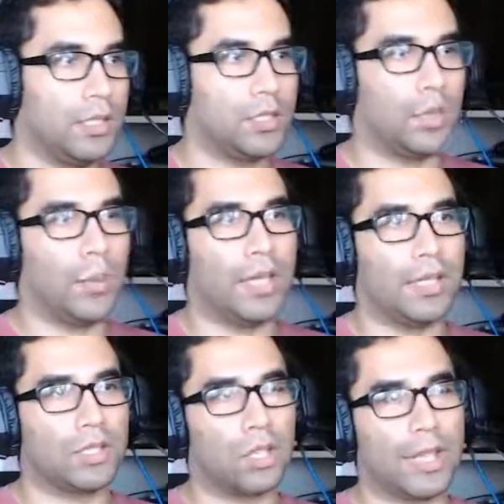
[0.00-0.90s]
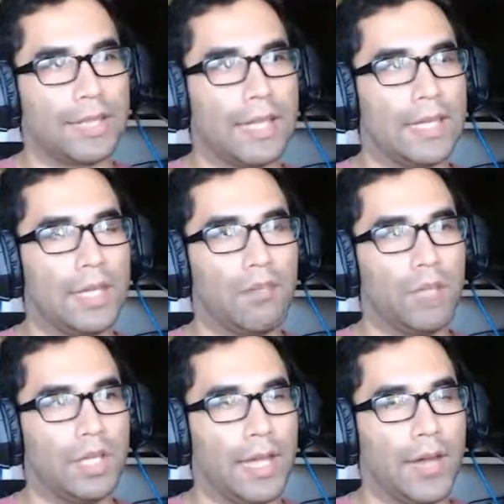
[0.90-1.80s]
To make so that they give
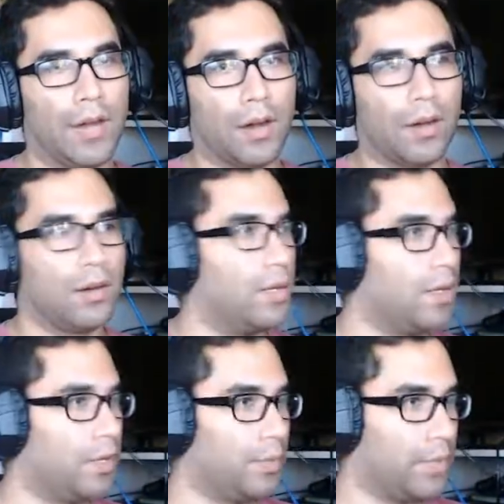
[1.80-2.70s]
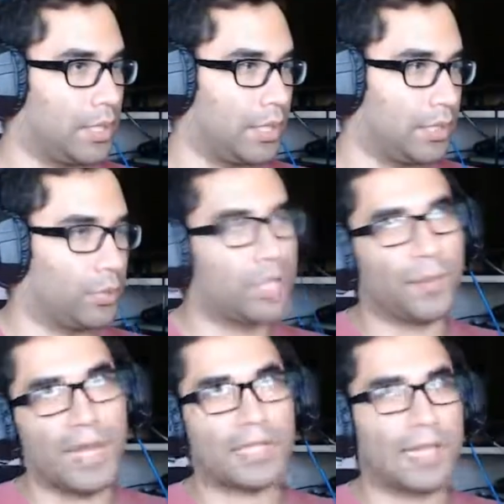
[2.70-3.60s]
me the hair. Because which
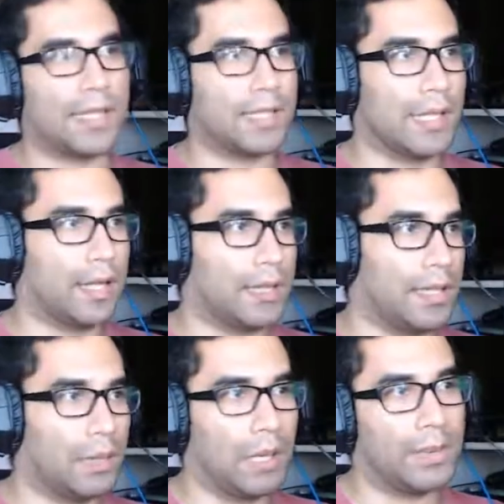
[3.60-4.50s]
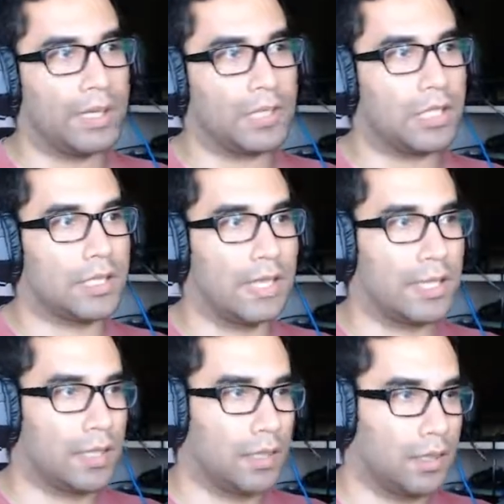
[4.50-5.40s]
makes sense now that I think about it, but it's just like
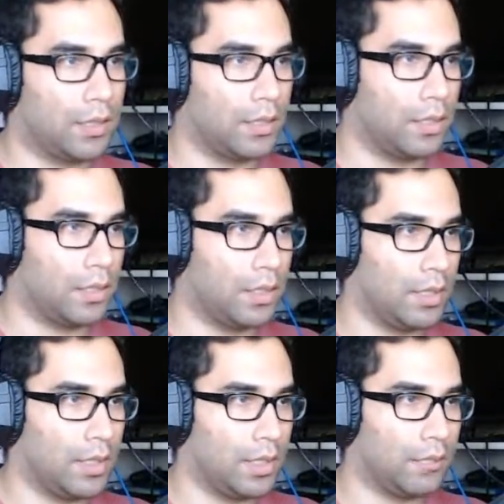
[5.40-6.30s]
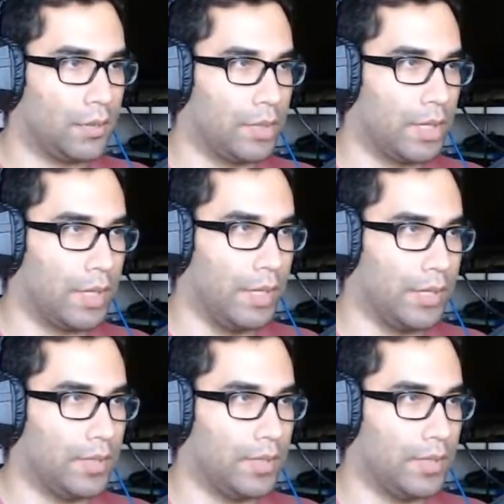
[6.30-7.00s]
hair from your head.